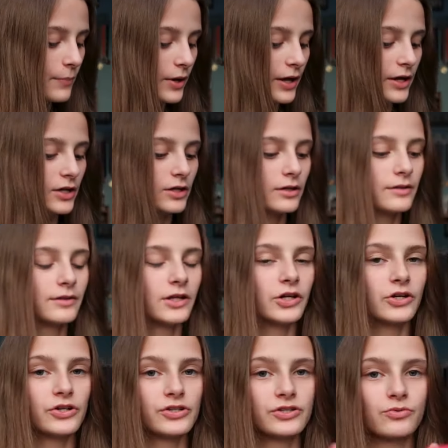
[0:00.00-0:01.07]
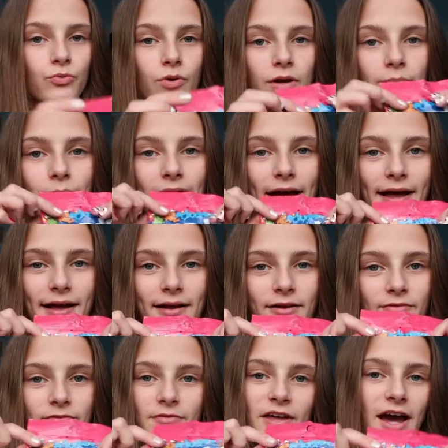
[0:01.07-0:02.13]
But here's one
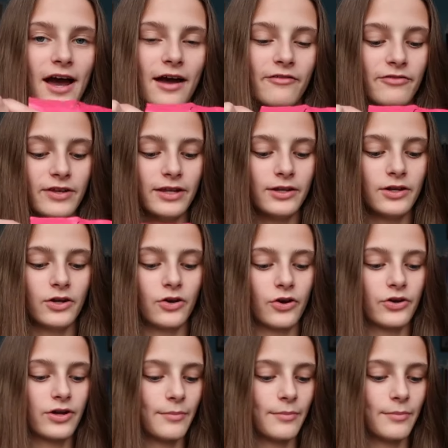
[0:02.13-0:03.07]
bag of the half-eaten or